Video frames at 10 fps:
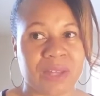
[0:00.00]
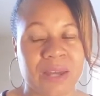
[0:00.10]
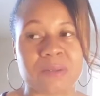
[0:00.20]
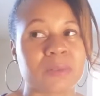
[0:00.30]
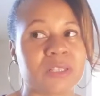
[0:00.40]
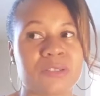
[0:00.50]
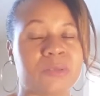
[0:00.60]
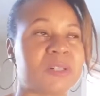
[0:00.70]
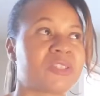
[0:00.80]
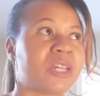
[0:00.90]
I don't really
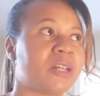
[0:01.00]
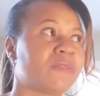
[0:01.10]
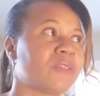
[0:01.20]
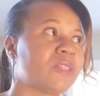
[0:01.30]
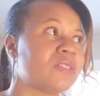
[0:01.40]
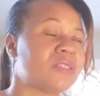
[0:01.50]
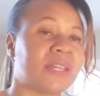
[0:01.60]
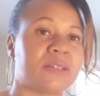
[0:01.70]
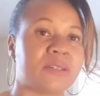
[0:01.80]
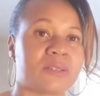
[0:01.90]
too much care for these
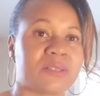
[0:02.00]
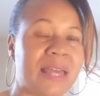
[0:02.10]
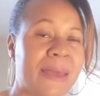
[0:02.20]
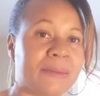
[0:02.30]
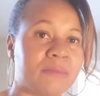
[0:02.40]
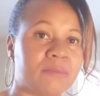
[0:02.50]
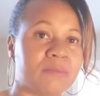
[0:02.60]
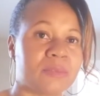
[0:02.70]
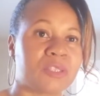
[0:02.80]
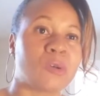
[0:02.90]
standards that
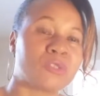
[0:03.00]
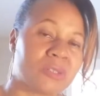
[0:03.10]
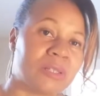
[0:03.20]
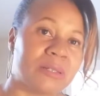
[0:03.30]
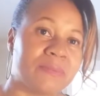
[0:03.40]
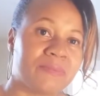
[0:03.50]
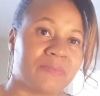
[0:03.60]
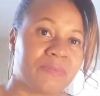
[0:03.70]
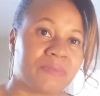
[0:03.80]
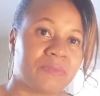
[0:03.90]
socially
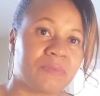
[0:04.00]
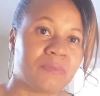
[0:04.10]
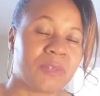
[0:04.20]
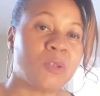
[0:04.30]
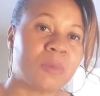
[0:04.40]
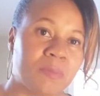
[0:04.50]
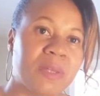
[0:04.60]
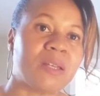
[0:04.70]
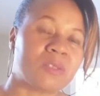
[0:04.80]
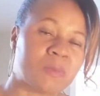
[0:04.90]
human
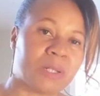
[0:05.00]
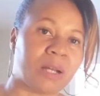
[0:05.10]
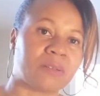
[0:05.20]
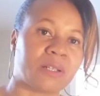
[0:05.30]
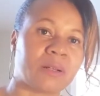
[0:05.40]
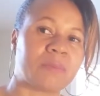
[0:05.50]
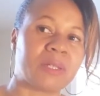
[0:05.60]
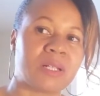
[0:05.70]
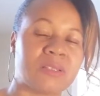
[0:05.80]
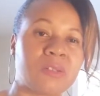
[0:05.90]
beings put out there
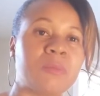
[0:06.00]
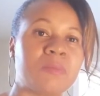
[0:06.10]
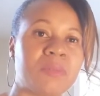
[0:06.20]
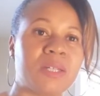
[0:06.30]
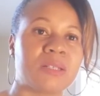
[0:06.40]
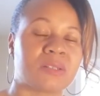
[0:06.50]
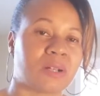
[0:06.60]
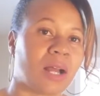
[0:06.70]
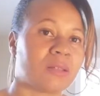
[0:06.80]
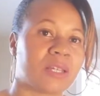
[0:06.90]
because human beings
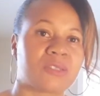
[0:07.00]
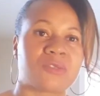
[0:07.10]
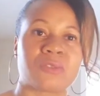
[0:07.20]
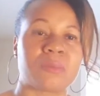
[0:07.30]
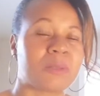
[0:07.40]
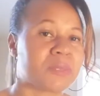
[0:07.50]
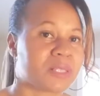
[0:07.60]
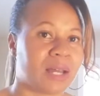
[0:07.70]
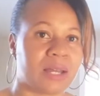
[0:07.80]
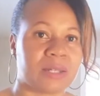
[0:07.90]
are extremely
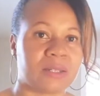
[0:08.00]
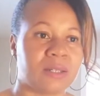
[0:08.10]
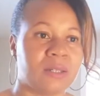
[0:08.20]
misguided.